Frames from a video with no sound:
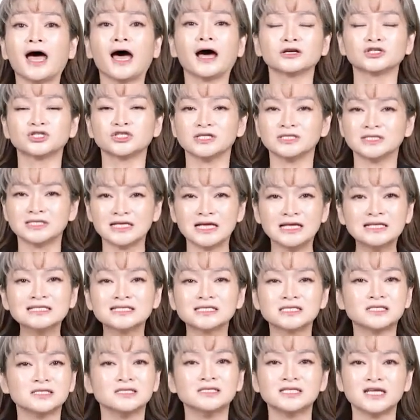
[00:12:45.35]
actions
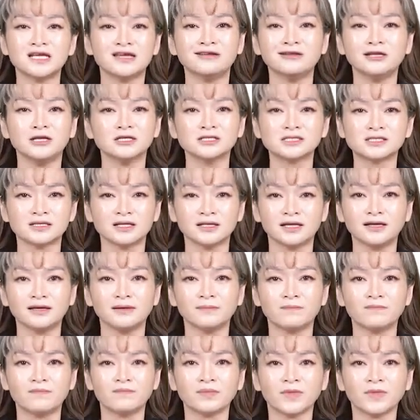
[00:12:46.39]
instantaneously.